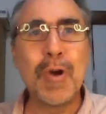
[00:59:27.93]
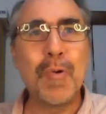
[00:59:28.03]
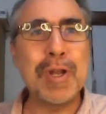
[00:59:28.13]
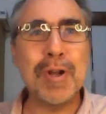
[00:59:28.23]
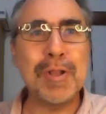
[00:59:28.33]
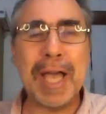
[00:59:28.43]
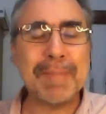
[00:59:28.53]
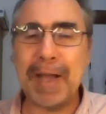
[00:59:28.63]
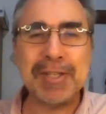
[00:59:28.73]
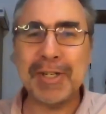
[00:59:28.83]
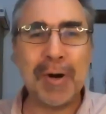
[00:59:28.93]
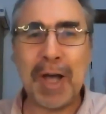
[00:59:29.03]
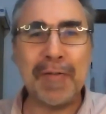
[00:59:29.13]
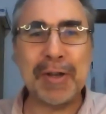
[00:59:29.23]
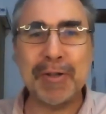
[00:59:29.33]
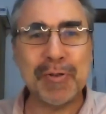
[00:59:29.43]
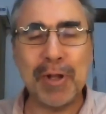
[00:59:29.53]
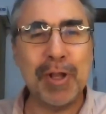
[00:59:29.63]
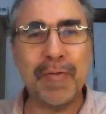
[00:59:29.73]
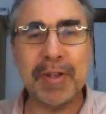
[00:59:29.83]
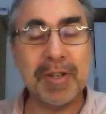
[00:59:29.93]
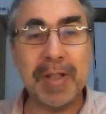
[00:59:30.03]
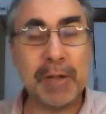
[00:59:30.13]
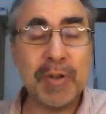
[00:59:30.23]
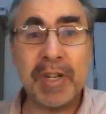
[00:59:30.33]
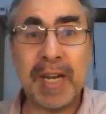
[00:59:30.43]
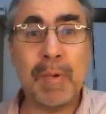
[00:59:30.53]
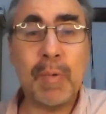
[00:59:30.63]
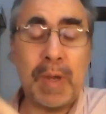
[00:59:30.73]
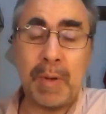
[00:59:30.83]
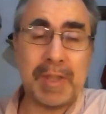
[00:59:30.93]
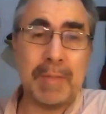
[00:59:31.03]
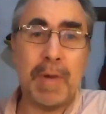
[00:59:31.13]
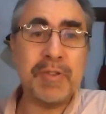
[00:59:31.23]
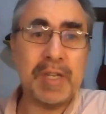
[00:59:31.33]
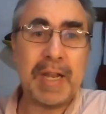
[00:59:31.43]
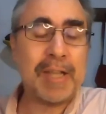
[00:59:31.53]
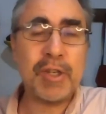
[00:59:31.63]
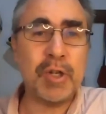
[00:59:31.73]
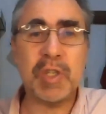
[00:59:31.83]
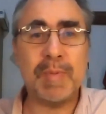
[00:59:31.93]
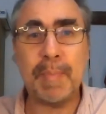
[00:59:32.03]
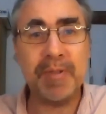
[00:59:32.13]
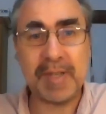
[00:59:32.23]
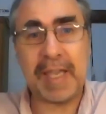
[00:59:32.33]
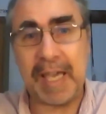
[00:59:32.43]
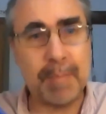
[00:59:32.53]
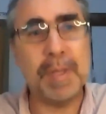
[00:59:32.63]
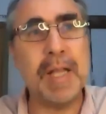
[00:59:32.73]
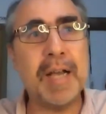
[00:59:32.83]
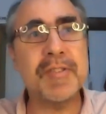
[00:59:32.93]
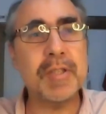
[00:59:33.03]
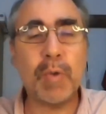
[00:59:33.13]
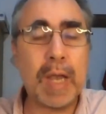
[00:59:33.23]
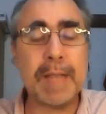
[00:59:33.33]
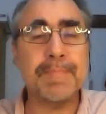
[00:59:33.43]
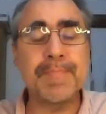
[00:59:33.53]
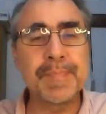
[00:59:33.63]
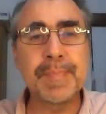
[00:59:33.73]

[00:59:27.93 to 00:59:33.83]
We don't like Mexico having control over its electricity network. We want the multinationals to be able to cannibalize the grid.